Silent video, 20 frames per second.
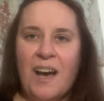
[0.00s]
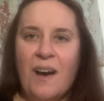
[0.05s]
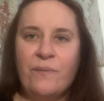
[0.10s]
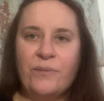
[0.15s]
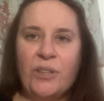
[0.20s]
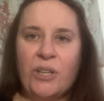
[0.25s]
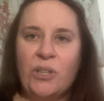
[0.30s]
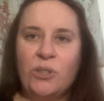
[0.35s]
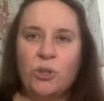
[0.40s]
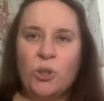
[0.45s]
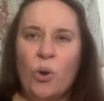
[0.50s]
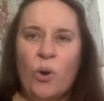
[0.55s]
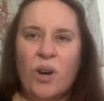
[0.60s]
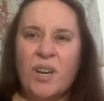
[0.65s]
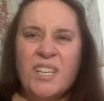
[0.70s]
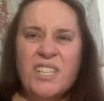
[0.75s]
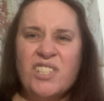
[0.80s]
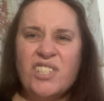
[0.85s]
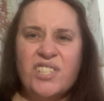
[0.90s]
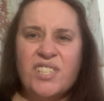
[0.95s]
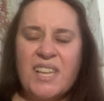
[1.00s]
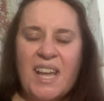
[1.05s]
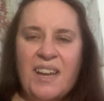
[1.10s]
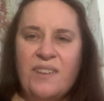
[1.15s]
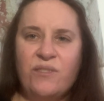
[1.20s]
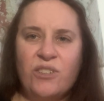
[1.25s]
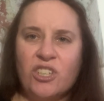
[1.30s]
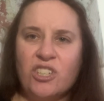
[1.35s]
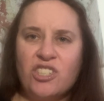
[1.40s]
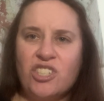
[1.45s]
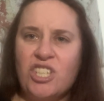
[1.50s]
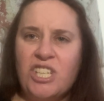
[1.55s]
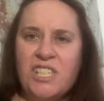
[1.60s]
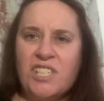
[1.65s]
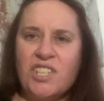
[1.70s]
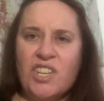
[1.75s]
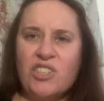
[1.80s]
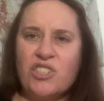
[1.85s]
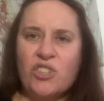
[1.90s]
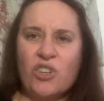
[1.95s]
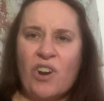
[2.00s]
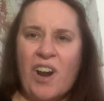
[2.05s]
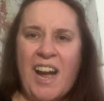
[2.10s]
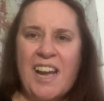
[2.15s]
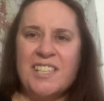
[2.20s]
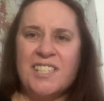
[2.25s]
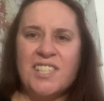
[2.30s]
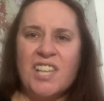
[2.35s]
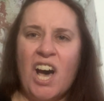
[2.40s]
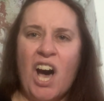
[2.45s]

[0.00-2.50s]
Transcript: of the Lord and Savior, Jesus Christ.